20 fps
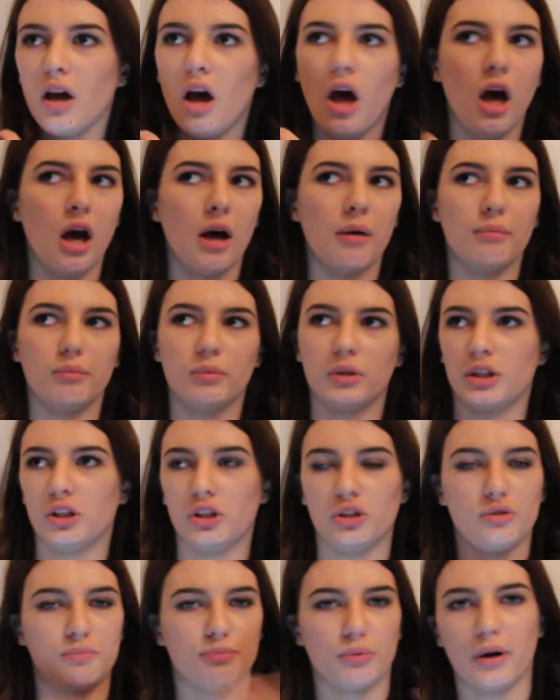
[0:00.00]
We're going to
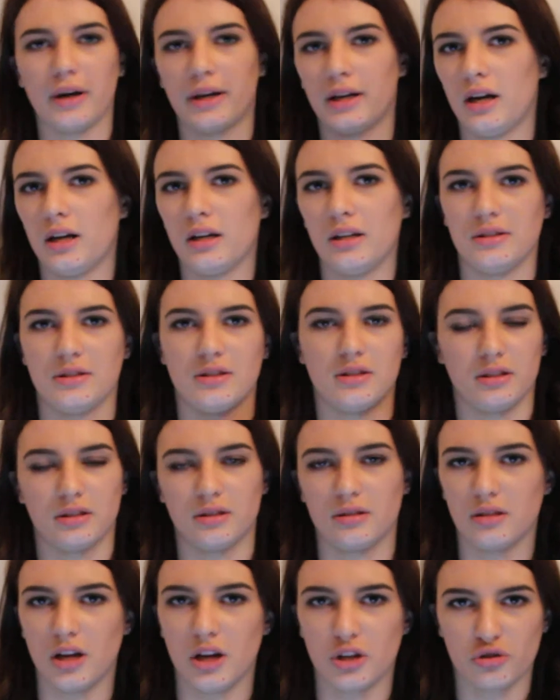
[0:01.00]
use bright colours to
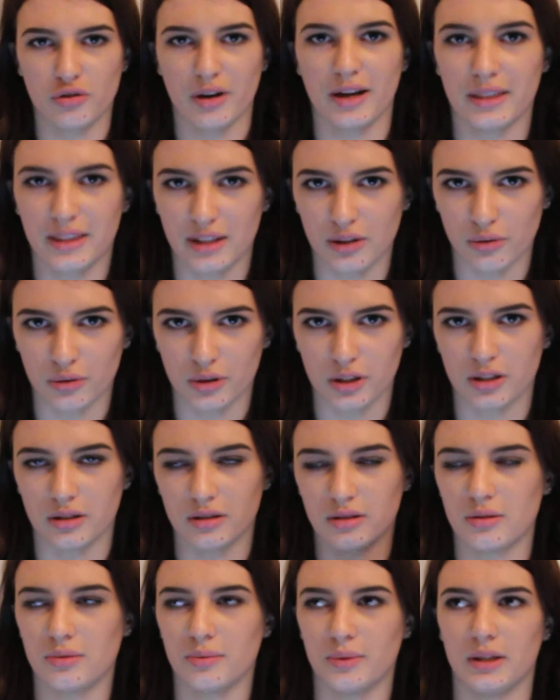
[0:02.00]
attract the audience.